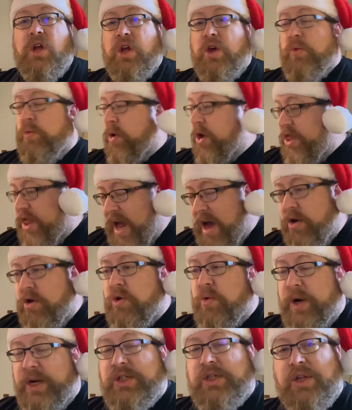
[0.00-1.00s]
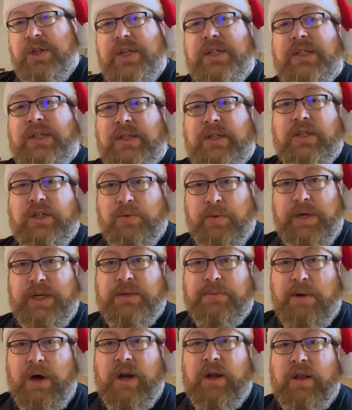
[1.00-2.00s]
Without question, this is the sweetest
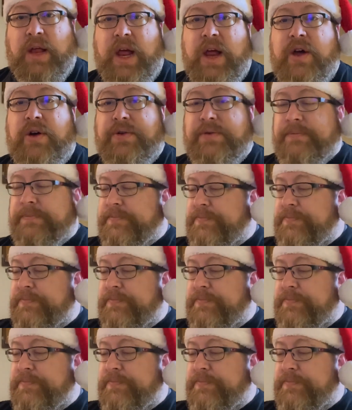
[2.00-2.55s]
bottle I own.